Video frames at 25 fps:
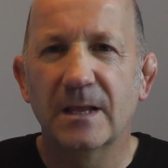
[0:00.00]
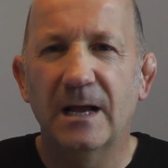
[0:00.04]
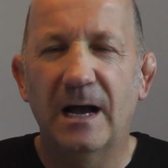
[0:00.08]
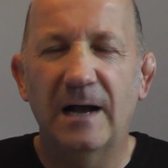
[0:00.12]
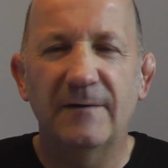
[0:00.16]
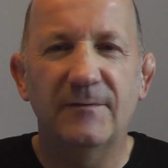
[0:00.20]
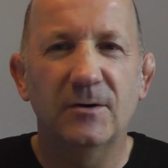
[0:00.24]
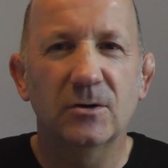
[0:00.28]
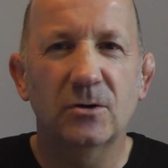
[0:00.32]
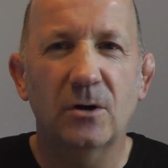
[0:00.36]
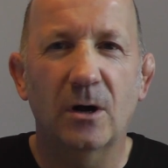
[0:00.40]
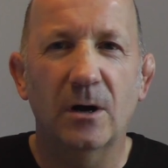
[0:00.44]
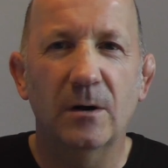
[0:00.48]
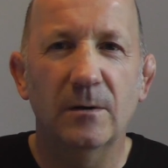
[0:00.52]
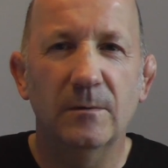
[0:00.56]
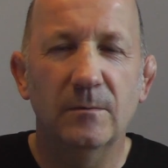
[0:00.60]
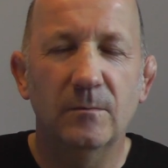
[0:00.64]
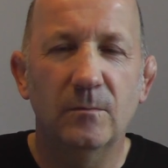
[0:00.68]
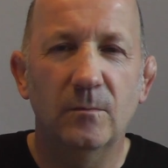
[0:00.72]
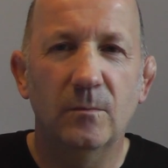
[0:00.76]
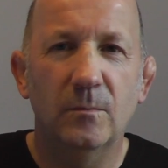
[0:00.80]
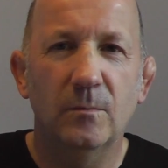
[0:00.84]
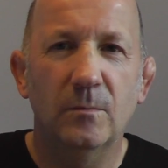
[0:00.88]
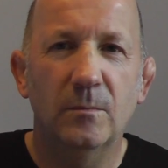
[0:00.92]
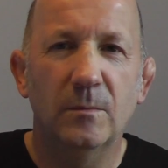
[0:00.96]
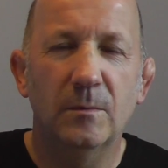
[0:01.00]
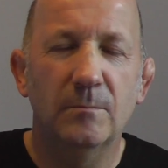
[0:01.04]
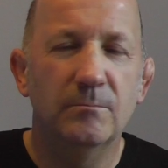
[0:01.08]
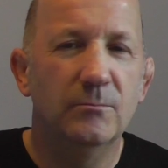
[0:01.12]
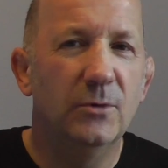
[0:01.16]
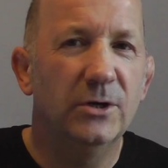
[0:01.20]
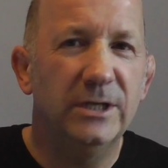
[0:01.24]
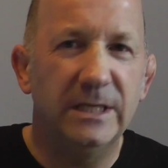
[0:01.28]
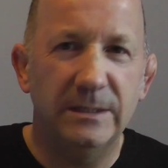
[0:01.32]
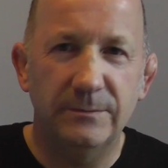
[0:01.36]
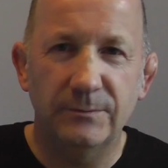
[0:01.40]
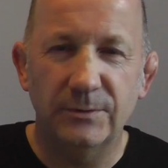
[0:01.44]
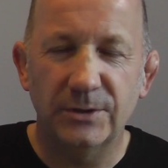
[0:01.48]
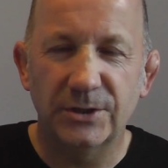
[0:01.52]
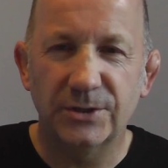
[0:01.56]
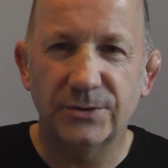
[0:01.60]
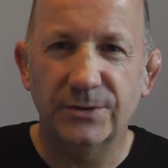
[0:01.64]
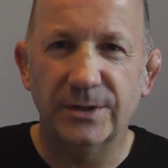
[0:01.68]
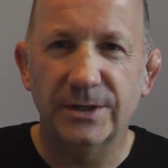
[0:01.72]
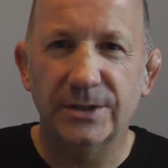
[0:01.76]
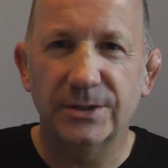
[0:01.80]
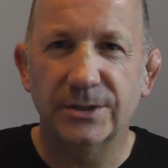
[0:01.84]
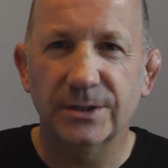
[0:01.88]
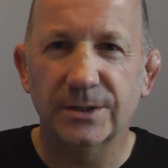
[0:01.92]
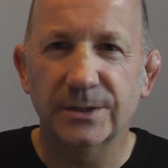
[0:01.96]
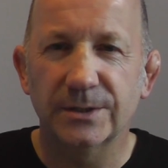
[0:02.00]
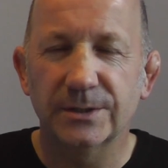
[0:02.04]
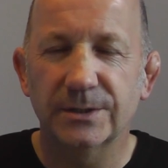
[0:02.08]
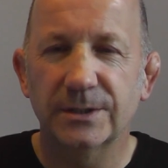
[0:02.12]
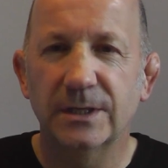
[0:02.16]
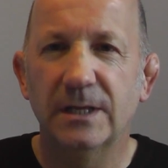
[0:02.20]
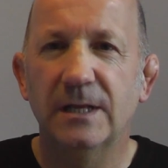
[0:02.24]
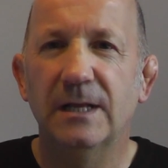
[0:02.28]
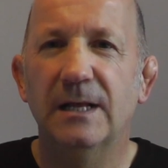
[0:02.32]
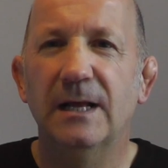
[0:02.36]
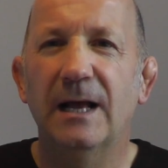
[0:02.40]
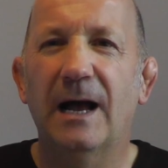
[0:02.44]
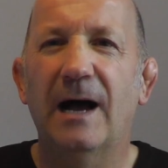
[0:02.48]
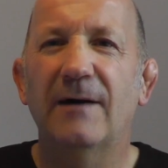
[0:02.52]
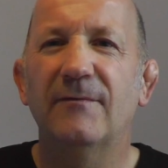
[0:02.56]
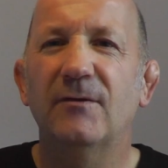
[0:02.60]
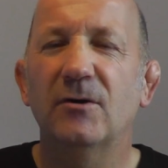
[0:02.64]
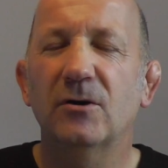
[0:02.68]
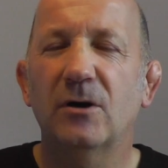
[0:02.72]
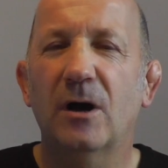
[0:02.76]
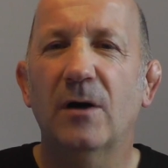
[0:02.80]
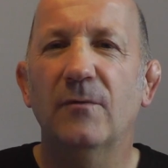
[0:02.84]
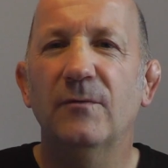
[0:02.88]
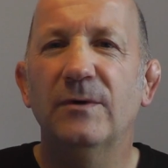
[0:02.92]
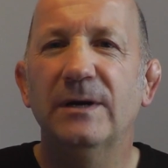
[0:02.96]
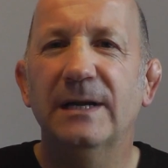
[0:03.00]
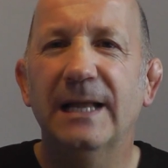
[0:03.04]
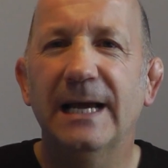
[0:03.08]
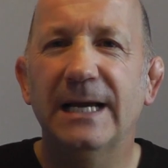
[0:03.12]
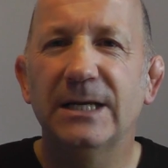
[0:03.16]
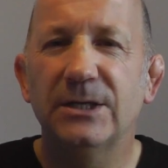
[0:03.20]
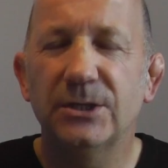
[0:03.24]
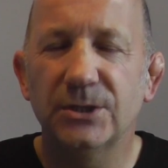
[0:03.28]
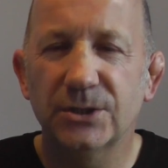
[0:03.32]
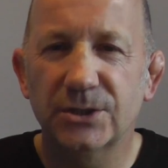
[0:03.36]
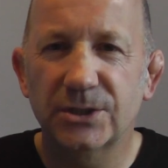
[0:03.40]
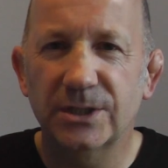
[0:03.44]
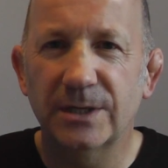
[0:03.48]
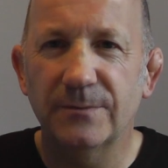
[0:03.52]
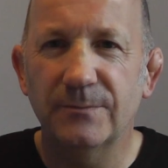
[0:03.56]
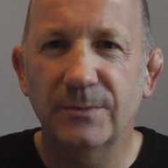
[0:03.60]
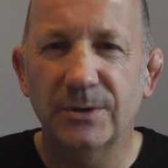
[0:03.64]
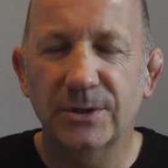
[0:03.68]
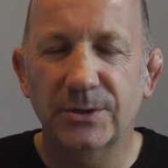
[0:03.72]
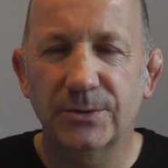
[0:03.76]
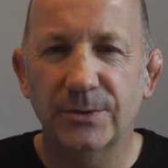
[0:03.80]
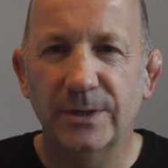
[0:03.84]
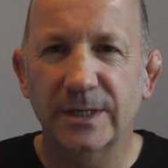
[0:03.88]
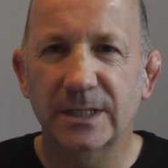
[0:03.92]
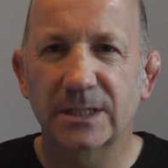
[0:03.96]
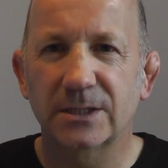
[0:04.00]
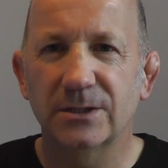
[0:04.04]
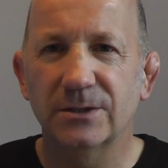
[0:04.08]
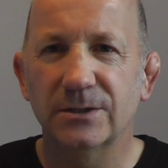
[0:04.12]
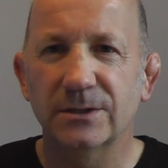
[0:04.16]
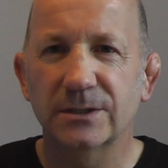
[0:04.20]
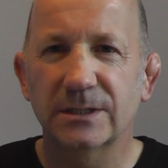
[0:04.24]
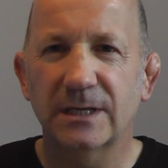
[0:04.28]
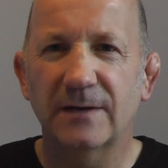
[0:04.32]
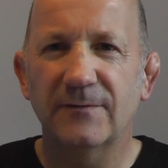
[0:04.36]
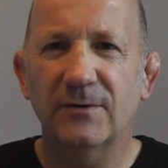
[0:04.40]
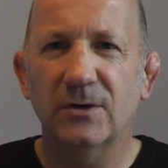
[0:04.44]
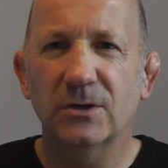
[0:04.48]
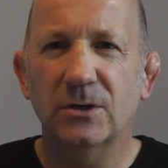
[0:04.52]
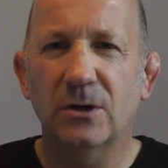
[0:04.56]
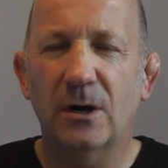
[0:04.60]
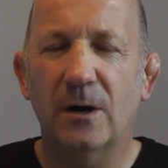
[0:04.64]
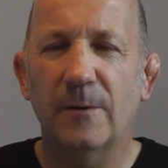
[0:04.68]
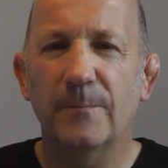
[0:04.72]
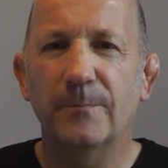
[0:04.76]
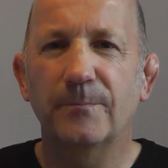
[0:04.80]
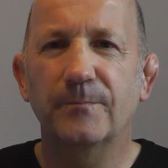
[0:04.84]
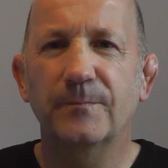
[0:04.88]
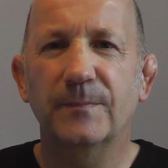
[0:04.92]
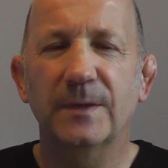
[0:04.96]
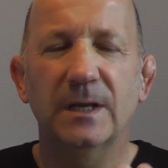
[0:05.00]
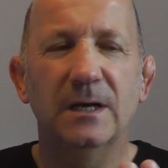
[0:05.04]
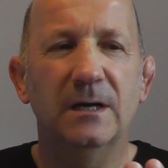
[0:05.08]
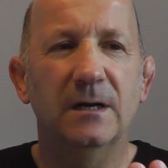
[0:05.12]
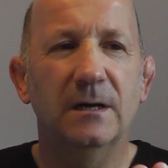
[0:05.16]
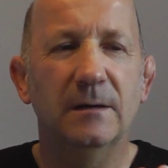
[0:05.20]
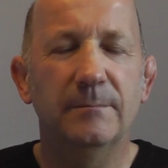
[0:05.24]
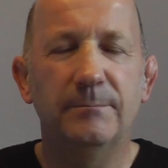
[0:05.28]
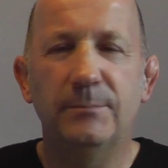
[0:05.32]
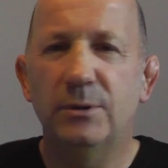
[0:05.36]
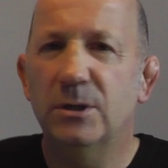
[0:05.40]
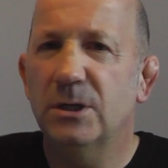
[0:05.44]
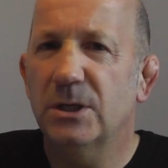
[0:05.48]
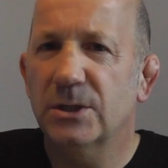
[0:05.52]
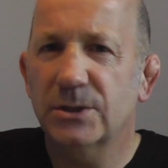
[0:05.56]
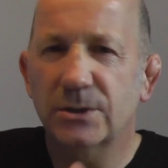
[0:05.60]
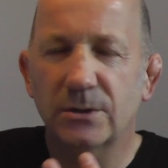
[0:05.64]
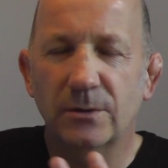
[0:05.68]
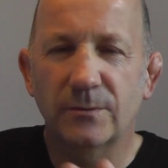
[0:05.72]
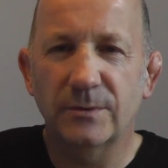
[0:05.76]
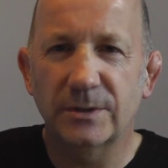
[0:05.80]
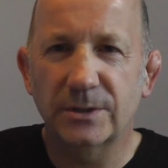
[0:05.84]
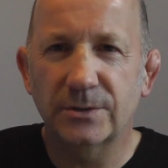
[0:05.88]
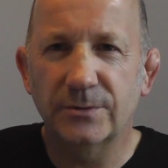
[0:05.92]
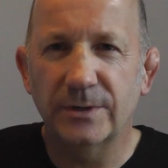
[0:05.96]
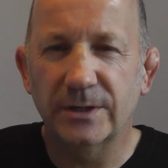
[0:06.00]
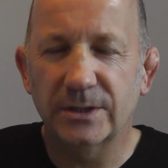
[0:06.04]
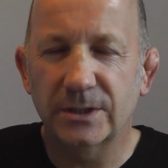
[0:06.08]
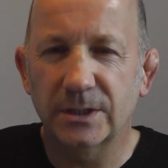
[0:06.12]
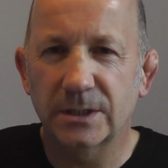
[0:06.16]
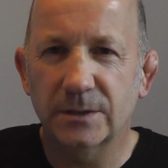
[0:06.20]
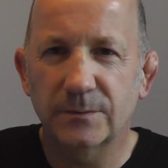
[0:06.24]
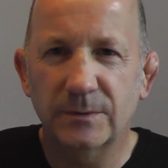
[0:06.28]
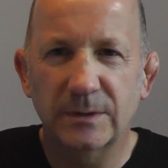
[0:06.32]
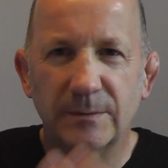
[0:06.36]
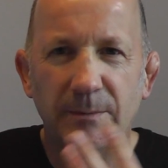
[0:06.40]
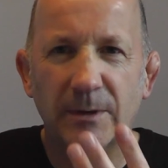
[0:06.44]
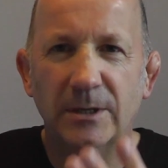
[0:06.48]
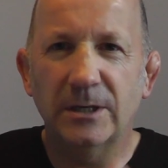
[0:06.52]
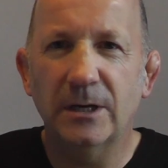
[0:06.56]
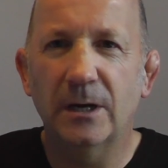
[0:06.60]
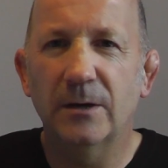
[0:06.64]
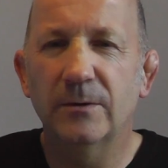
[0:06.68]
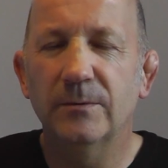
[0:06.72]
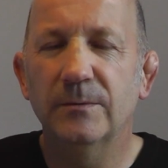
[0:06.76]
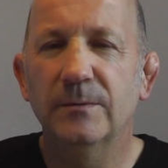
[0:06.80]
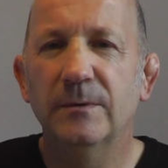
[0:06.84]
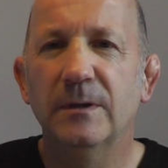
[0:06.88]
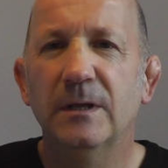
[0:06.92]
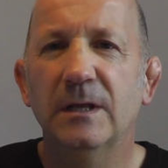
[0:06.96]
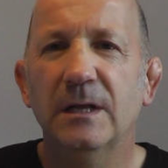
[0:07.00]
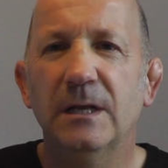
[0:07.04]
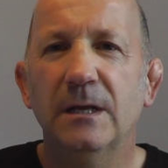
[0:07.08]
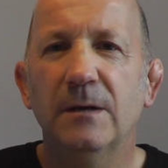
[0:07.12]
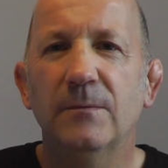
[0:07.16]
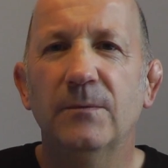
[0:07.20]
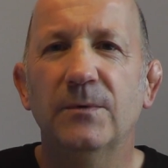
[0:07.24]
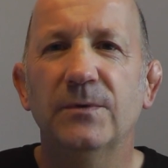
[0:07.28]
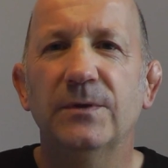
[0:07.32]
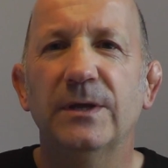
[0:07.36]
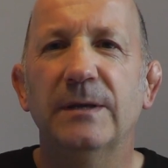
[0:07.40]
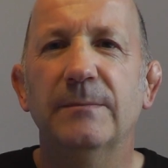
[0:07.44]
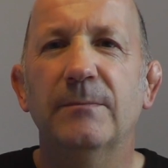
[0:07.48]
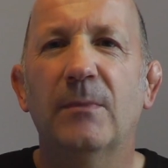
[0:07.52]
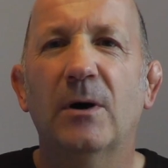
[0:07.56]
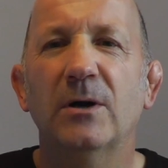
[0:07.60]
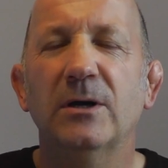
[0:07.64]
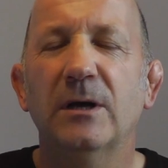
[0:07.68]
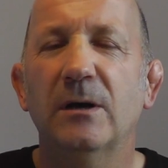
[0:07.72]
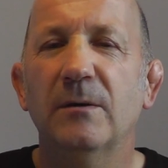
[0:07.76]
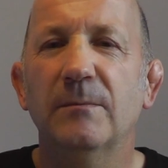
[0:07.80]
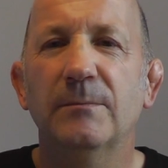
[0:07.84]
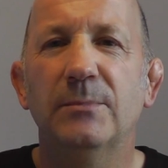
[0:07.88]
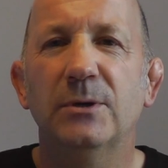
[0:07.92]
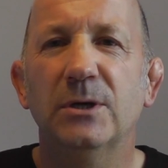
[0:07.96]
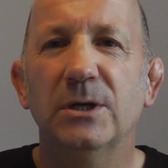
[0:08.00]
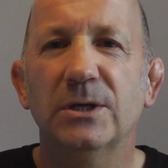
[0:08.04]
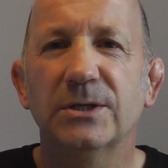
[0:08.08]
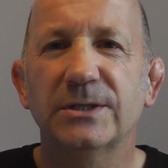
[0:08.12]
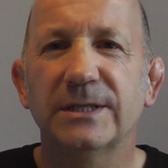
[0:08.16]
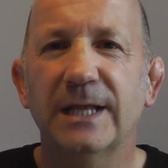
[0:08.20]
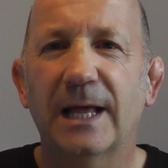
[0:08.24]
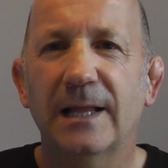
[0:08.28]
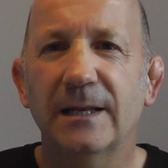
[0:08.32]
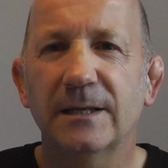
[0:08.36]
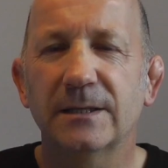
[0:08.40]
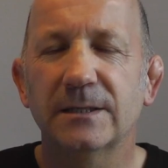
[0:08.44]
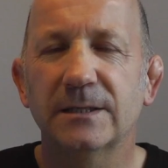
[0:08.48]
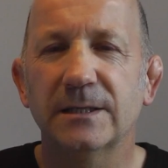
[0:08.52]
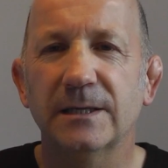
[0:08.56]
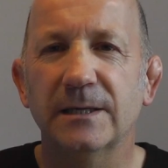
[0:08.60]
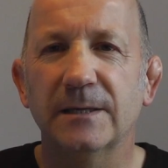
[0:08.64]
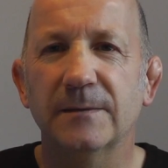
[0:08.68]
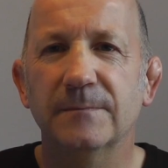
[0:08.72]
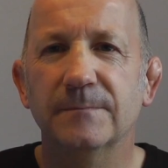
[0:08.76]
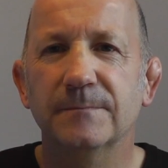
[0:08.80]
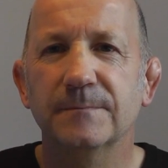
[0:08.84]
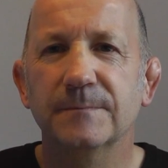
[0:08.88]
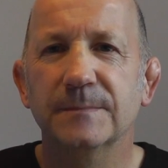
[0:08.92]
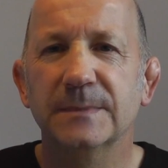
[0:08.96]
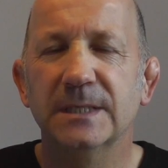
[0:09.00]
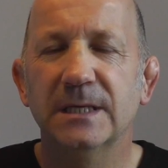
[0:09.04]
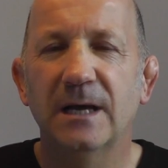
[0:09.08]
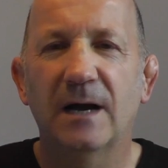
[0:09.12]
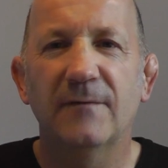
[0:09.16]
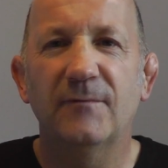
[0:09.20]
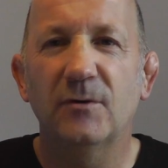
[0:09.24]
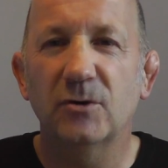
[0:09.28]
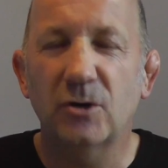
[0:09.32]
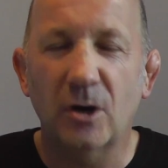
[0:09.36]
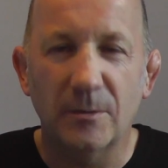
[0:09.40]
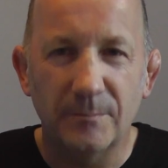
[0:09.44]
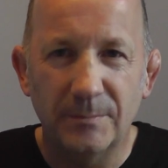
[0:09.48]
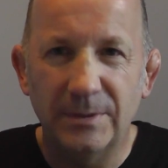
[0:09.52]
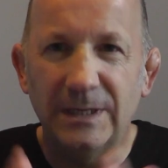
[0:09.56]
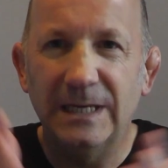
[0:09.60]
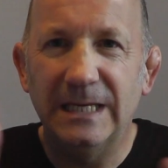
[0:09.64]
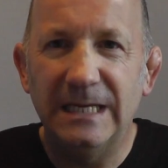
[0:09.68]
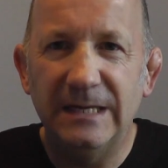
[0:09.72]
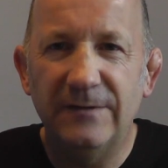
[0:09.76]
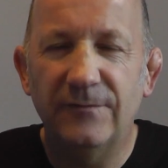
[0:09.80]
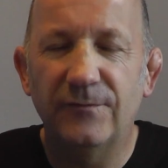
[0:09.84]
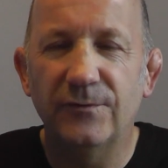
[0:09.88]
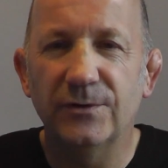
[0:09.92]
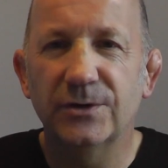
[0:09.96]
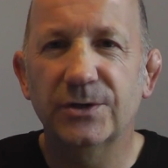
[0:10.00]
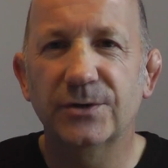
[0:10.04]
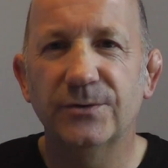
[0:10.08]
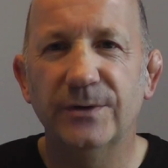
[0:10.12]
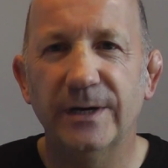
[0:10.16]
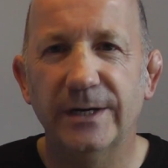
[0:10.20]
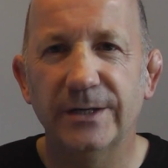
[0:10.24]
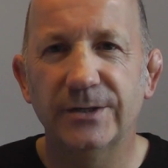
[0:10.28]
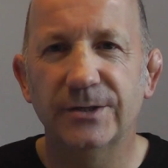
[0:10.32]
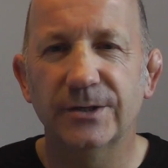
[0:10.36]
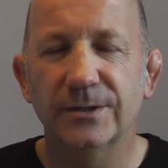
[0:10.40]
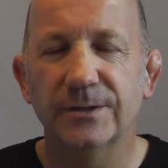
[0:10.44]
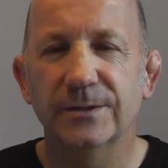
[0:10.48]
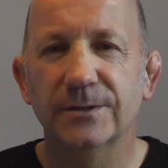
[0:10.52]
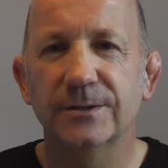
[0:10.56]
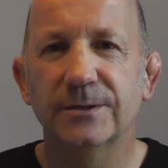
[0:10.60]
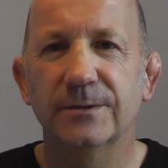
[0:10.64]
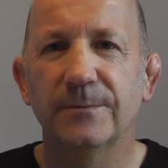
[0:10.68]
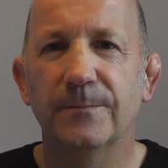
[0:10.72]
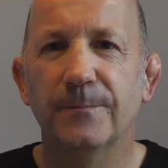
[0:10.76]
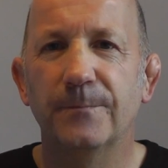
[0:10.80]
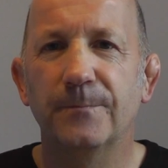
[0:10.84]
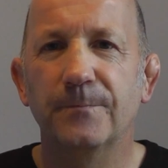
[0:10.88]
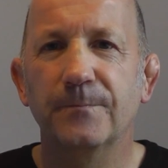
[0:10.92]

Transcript: Have I got money restrictions? Have I got relationship restrictions? Have I got personal restrictions within my own personality? Have I got belief restrictions?